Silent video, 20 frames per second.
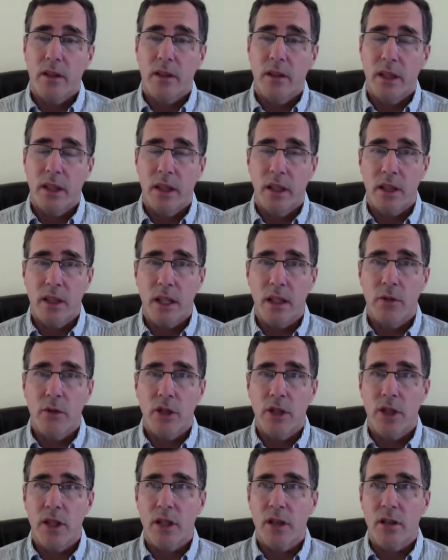He
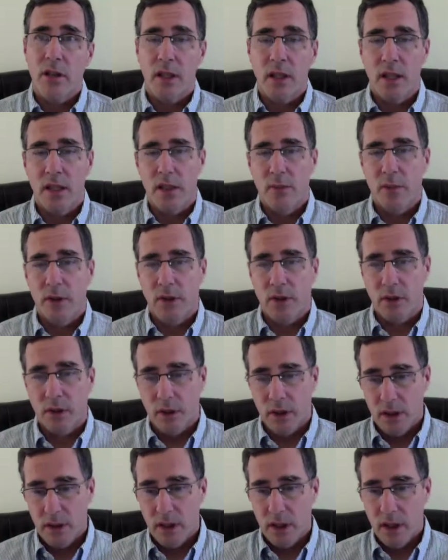distinguishes our sensible
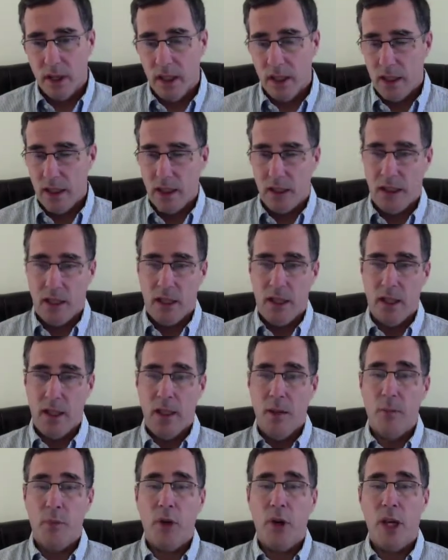
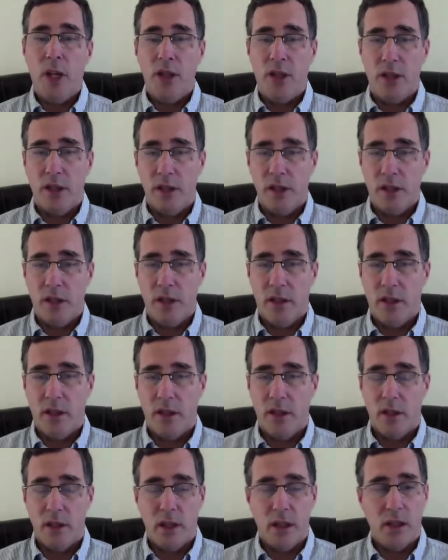impressions
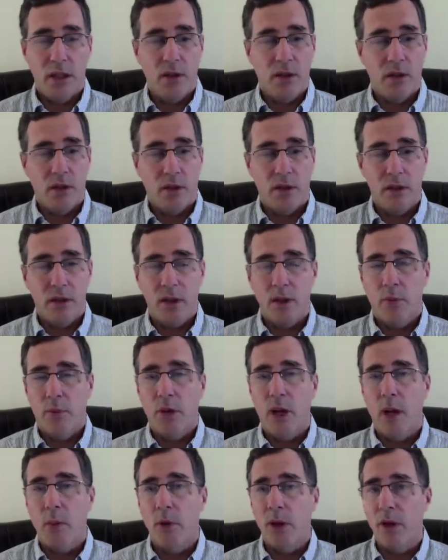into those that are
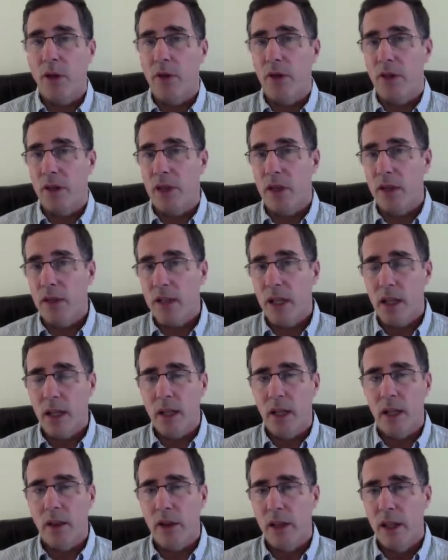primary and those that are
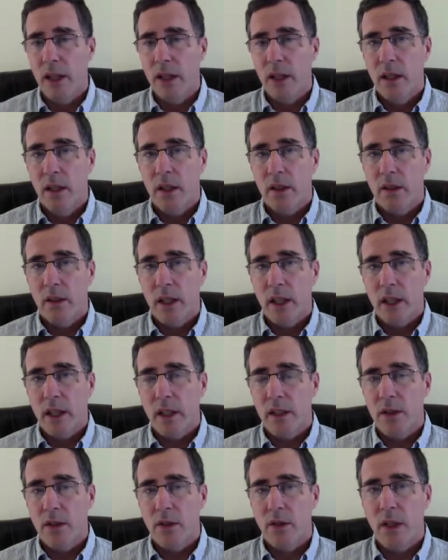secondary. Right?
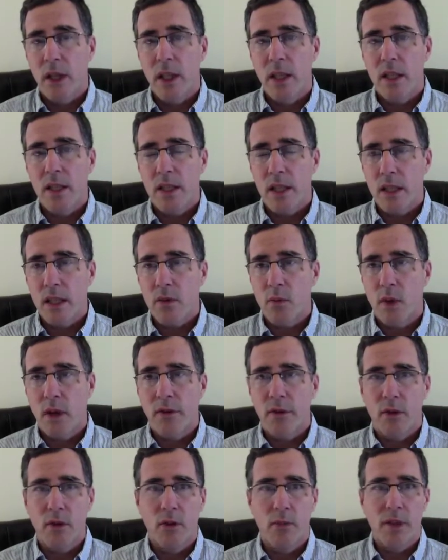And so he sets one of
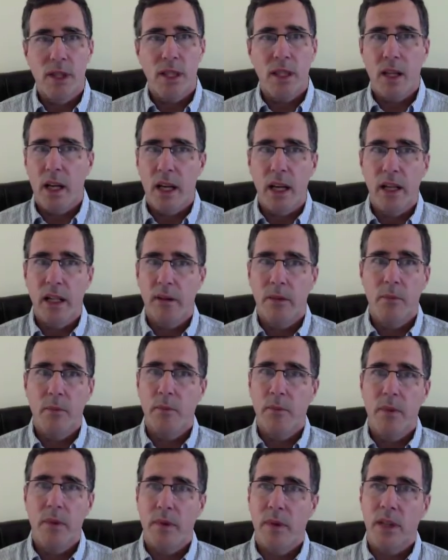the groups aside,
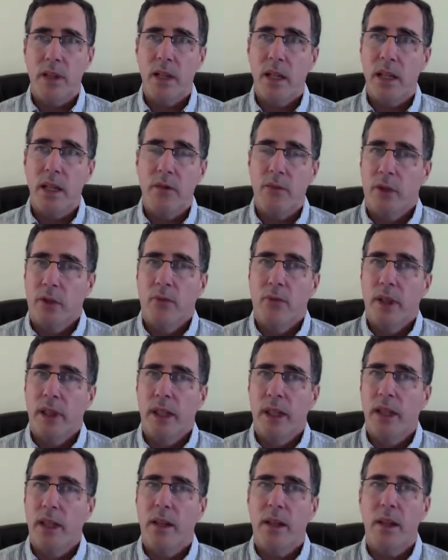saying, well,
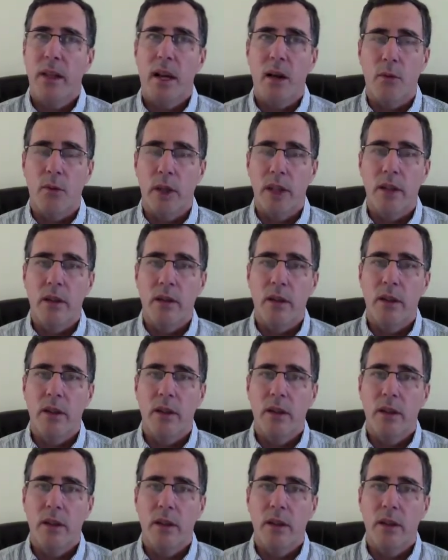really, they aren't real.